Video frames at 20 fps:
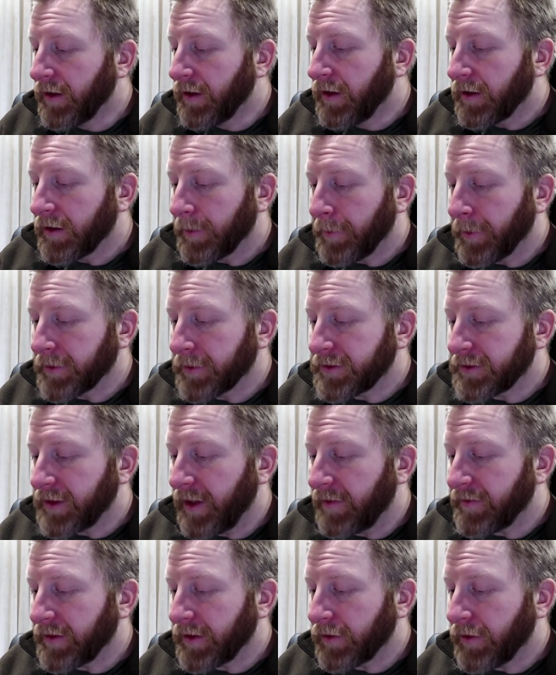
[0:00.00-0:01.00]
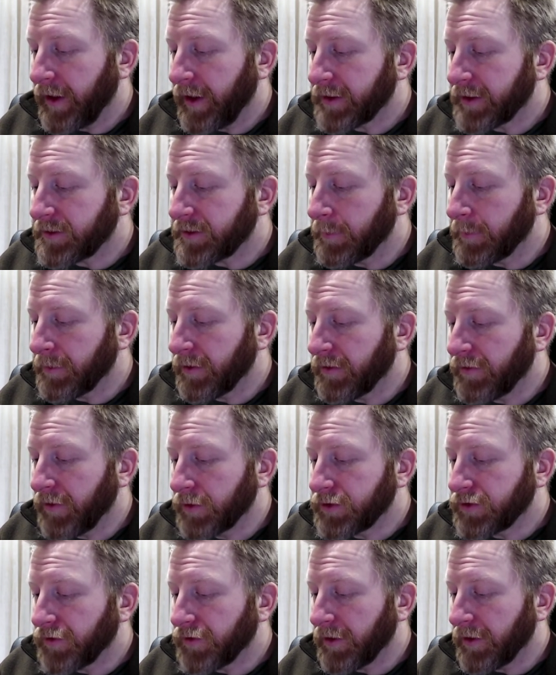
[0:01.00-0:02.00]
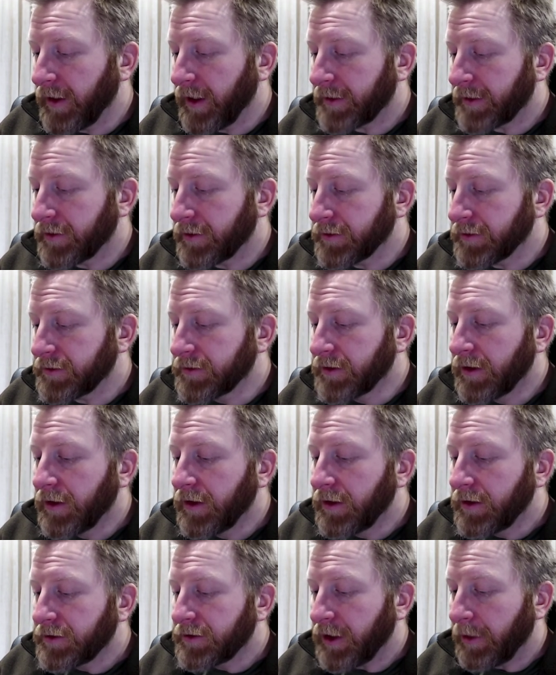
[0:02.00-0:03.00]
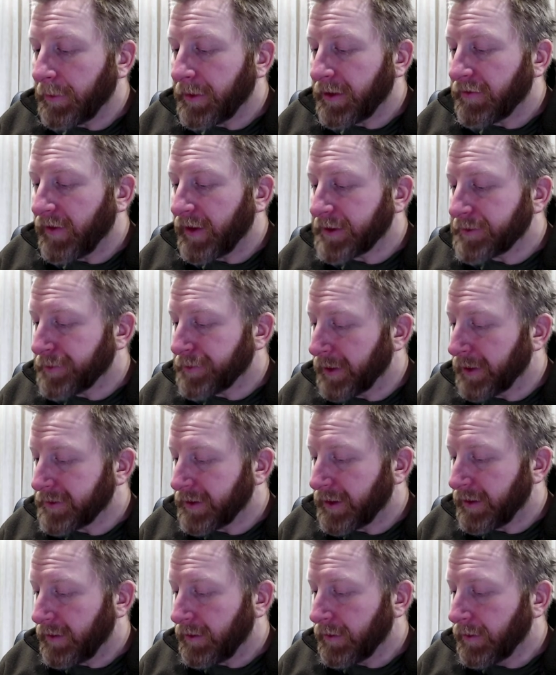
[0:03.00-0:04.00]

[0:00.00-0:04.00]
the person having the greatest number of votes for electors shall be the Vice President.